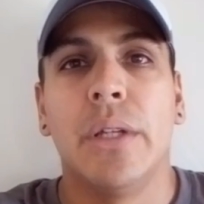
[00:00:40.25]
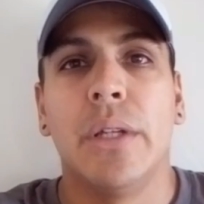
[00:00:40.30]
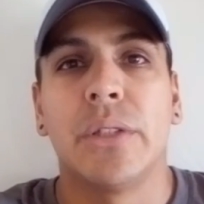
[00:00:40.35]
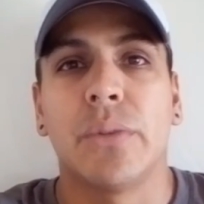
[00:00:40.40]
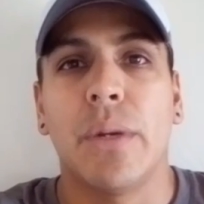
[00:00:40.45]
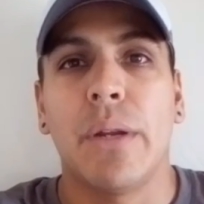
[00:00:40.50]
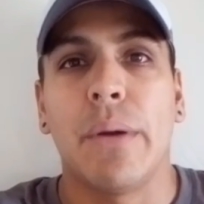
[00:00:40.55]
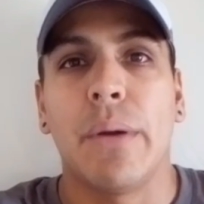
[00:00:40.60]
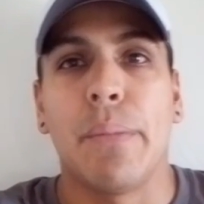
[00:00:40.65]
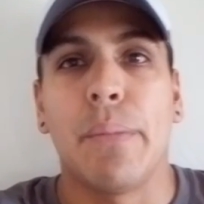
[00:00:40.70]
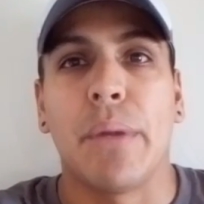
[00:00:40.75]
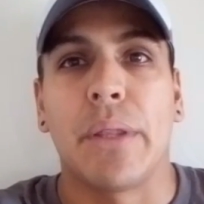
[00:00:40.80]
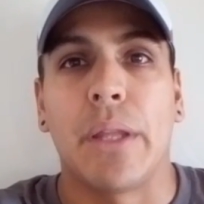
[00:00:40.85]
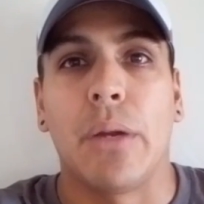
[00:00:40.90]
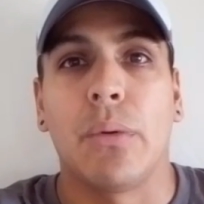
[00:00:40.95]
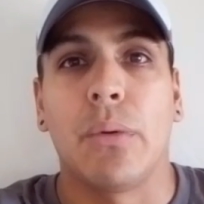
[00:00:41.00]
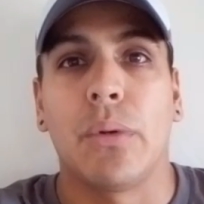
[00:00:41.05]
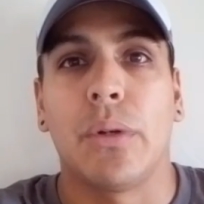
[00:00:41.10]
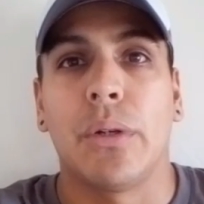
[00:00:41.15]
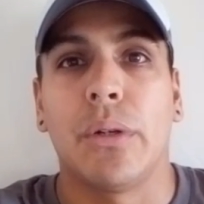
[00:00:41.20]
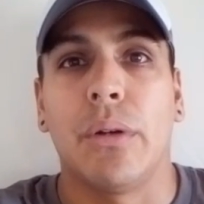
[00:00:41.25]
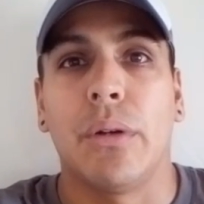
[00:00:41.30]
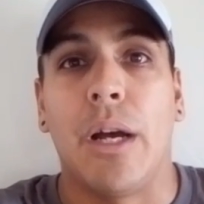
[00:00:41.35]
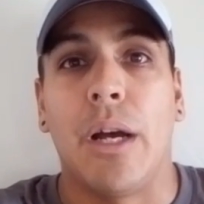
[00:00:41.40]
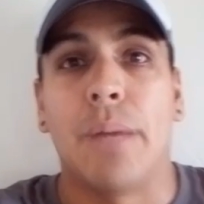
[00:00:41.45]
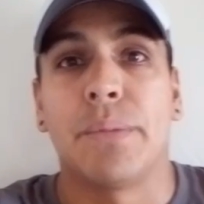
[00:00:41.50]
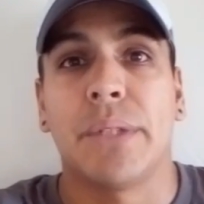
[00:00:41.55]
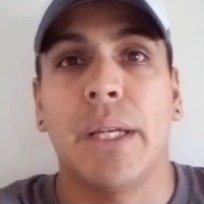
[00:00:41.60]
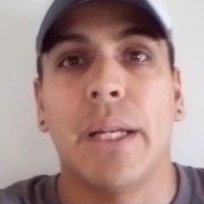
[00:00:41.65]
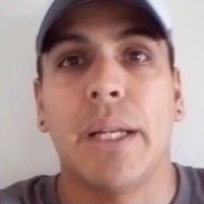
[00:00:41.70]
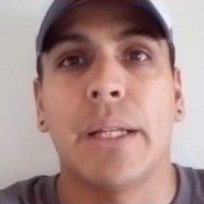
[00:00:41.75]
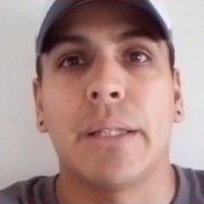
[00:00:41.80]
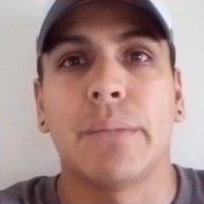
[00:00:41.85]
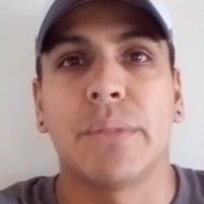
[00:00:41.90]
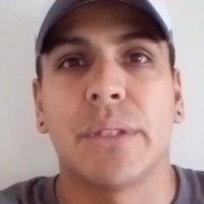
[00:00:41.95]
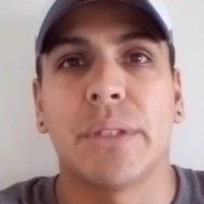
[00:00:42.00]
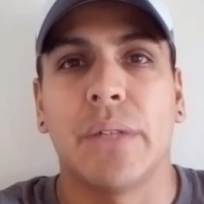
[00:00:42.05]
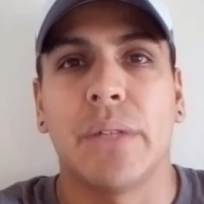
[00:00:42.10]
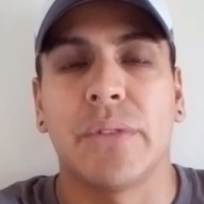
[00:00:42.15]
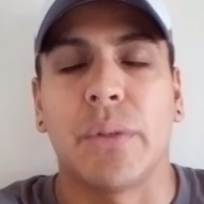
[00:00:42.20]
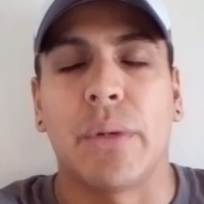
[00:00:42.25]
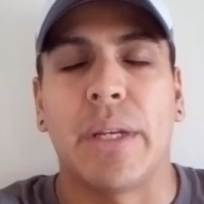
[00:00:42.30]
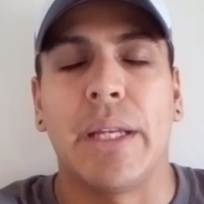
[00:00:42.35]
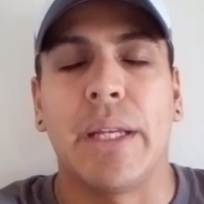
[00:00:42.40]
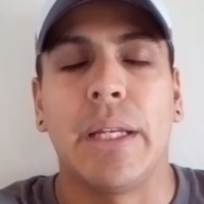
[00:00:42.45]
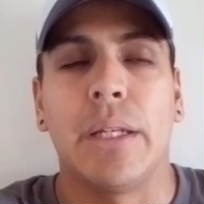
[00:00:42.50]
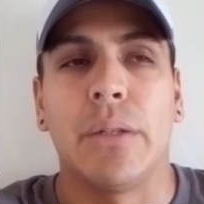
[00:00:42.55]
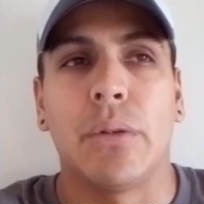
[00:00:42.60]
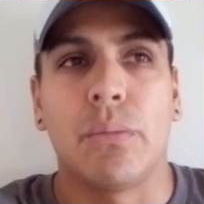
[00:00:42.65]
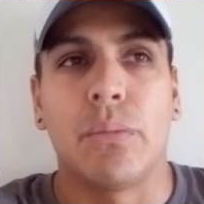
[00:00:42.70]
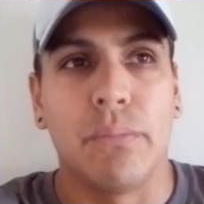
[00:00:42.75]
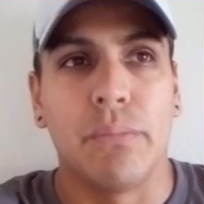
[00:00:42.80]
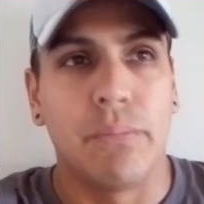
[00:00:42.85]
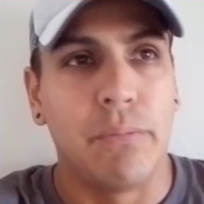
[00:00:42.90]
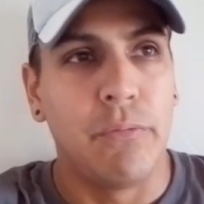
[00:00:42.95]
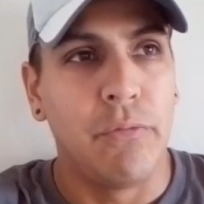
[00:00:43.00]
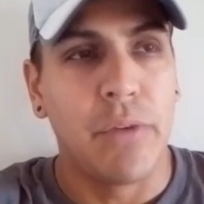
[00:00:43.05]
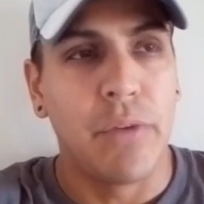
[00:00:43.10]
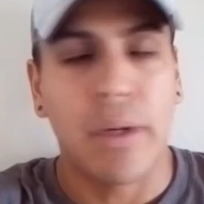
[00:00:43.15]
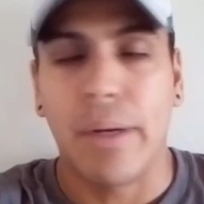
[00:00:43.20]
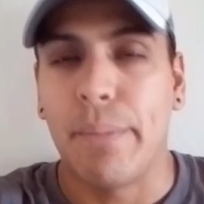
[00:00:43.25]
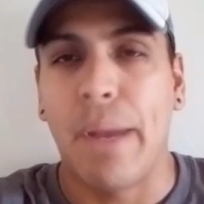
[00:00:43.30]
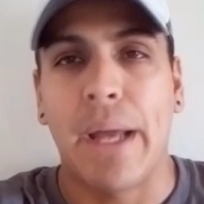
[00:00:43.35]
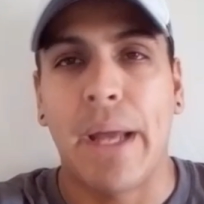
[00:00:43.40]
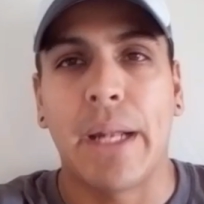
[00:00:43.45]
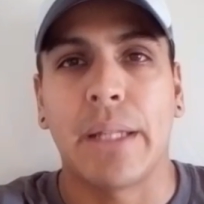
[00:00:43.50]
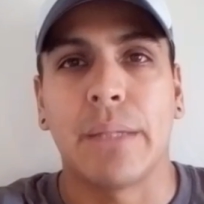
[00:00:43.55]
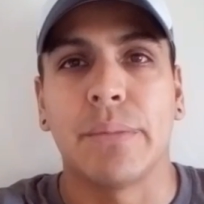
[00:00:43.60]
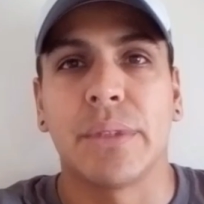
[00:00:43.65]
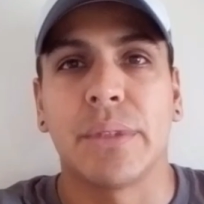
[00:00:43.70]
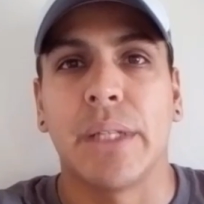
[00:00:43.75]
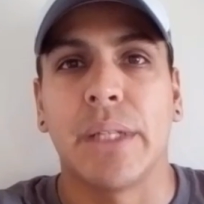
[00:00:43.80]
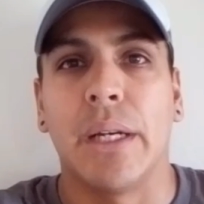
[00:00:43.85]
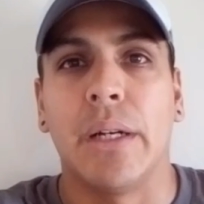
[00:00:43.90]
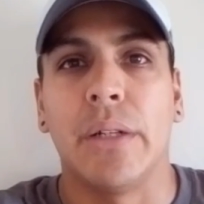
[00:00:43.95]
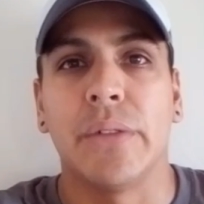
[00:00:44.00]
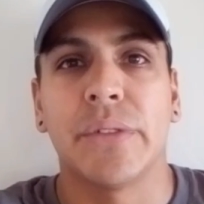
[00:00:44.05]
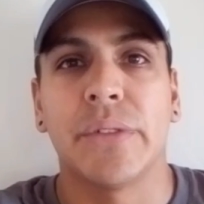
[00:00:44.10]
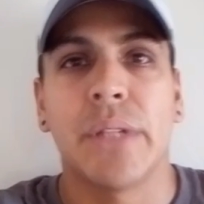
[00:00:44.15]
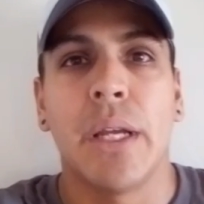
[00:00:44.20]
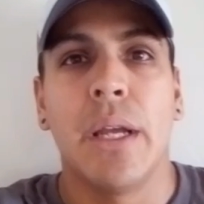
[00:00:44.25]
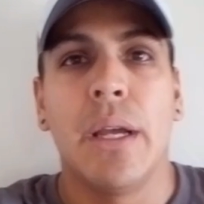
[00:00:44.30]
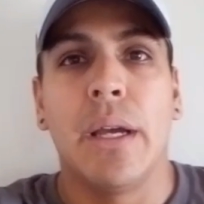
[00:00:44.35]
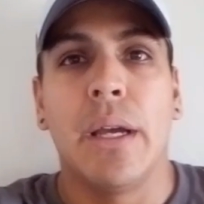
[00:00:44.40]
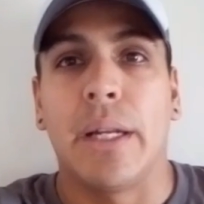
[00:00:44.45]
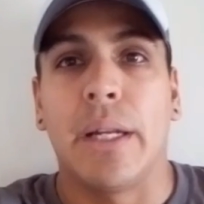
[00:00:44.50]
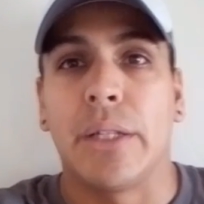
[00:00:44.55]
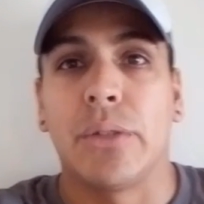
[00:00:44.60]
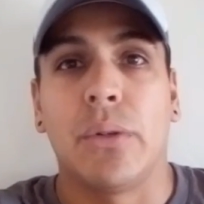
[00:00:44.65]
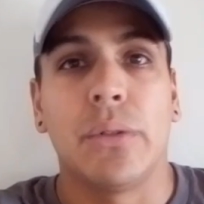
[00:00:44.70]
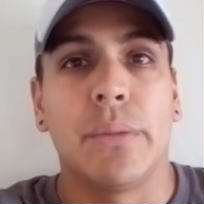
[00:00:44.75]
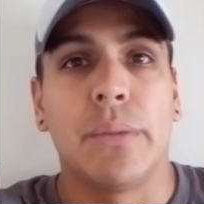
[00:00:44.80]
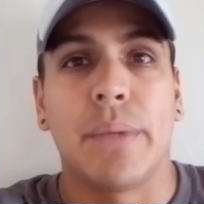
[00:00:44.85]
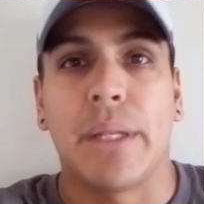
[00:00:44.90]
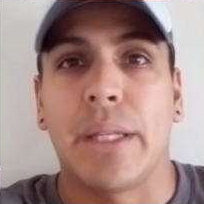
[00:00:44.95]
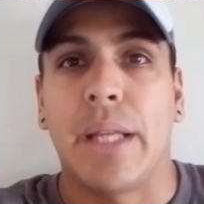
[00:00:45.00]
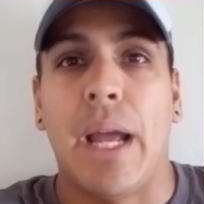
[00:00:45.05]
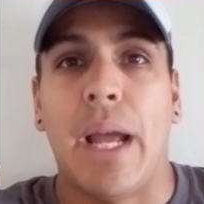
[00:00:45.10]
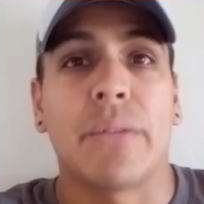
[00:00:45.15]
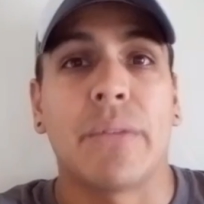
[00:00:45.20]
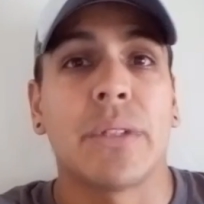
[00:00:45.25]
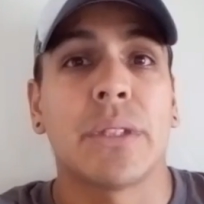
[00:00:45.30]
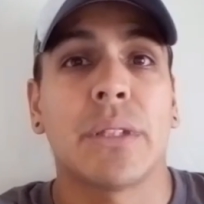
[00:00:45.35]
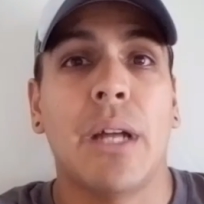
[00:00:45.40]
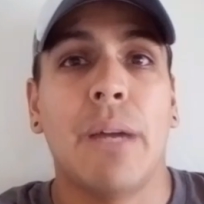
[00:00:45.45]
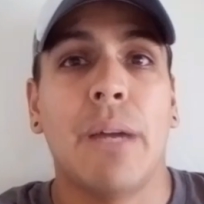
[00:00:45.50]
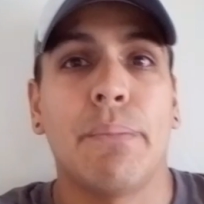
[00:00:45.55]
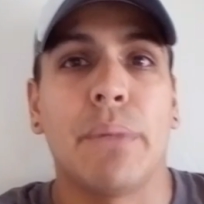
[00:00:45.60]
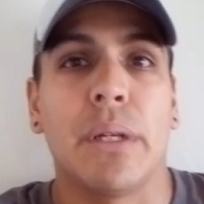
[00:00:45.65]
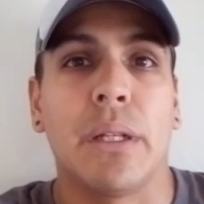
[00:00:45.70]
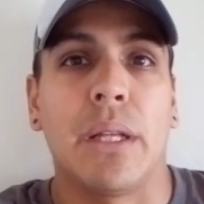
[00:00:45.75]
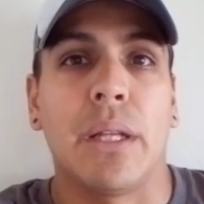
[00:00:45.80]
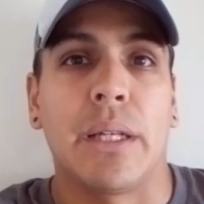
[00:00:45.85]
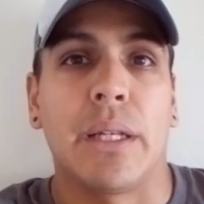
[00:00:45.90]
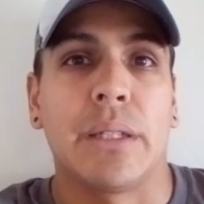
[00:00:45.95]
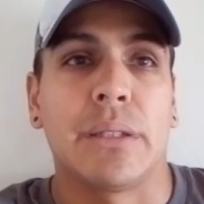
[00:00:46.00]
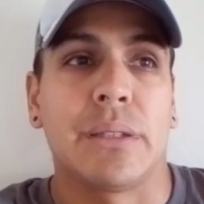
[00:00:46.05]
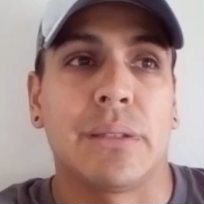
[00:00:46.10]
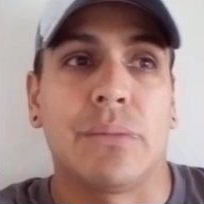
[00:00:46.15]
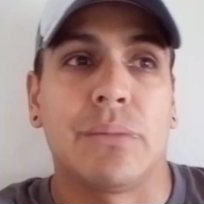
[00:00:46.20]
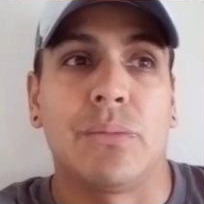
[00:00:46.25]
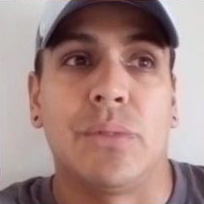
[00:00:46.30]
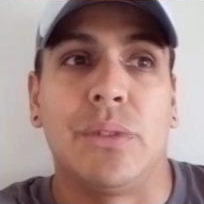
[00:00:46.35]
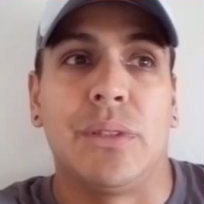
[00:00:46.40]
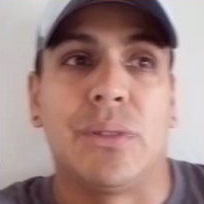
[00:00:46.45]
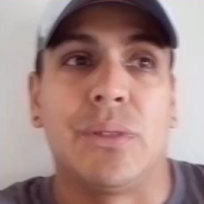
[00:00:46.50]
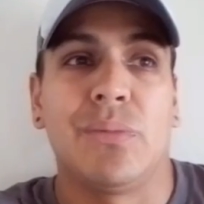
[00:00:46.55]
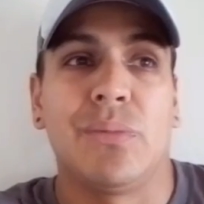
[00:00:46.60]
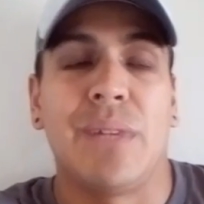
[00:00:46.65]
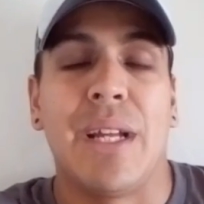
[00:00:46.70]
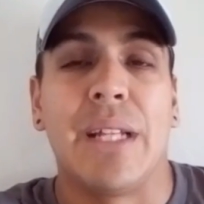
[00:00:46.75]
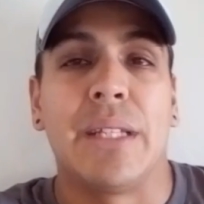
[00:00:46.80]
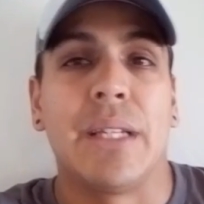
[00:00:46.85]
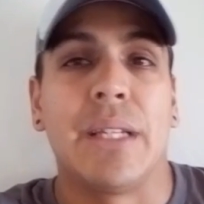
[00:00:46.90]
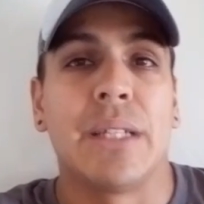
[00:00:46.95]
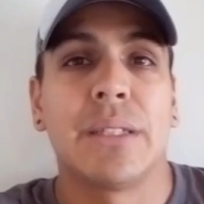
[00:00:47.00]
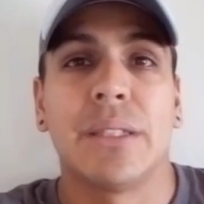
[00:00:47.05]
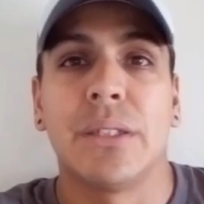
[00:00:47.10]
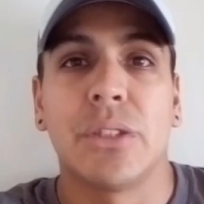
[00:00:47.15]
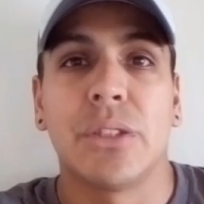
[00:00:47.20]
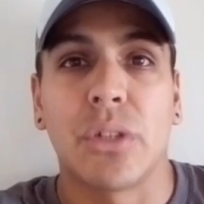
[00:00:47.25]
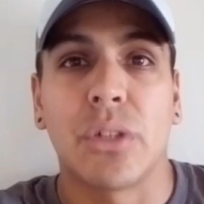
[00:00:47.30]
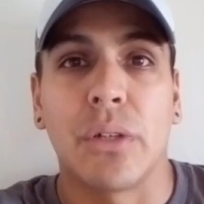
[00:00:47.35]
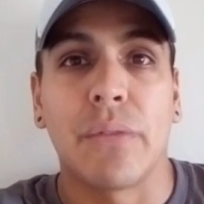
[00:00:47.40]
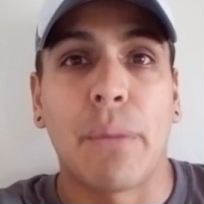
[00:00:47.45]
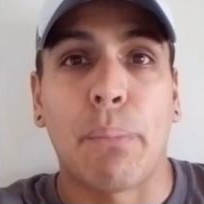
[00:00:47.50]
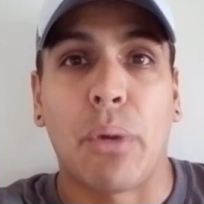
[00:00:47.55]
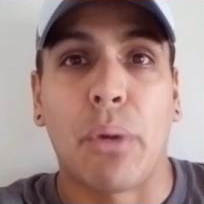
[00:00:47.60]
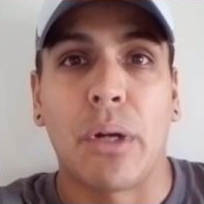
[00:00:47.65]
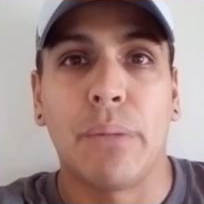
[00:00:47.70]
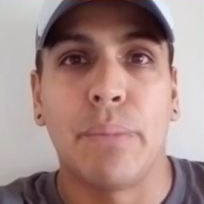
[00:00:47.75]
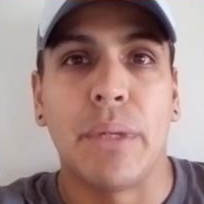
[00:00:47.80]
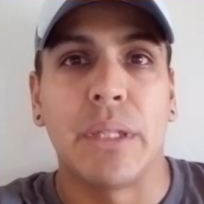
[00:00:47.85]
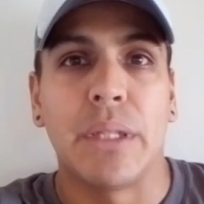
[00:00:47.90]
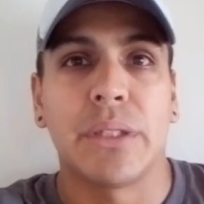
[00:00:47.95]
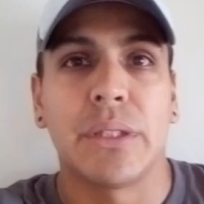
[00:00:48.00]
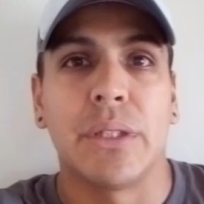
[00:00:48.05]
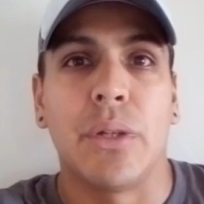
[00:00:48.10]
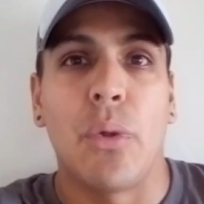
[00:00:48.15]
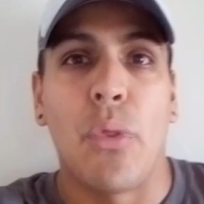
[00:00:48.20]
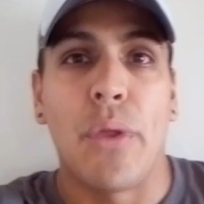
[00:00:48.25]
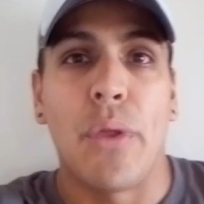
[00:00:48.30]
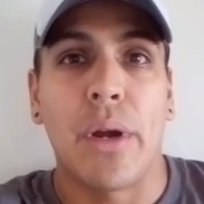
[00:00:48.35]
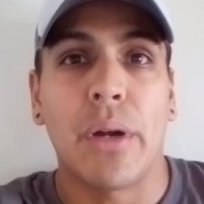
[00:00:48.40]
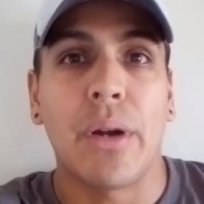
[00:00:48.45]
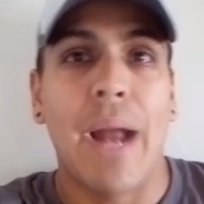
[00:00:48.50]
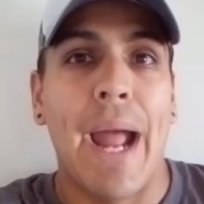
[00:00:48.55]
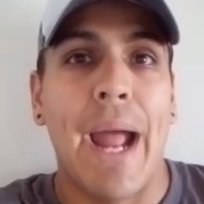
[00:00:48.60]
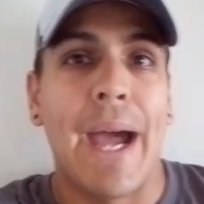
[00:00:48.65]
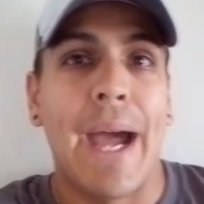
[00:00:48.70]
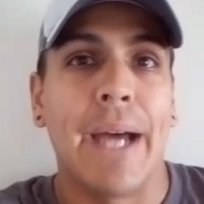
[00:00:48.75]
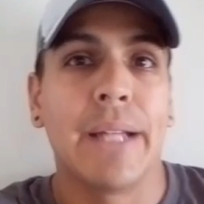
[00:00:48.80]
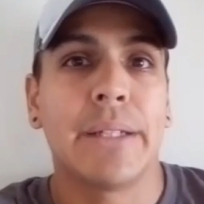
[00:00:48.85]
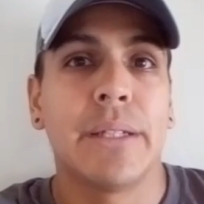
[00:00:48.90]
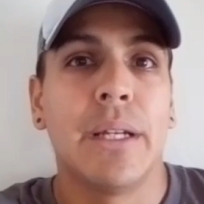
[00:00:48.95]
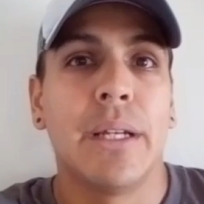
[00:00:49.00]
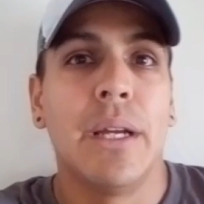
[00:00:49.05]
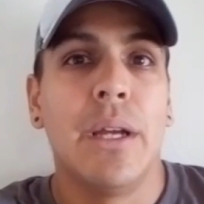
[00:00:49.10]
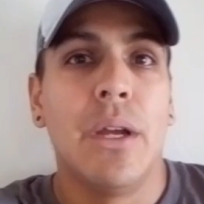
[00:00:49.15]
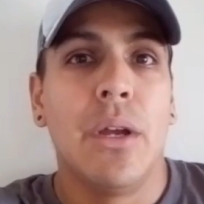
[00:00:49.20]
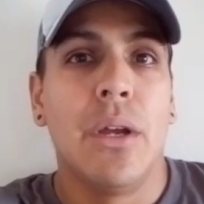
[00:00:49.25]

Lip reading: So anyway, but they were upset at themselves, they were getting very mad at themselves, and I told them that they have to stop it. Like, it doesn't serve a purpose. They're at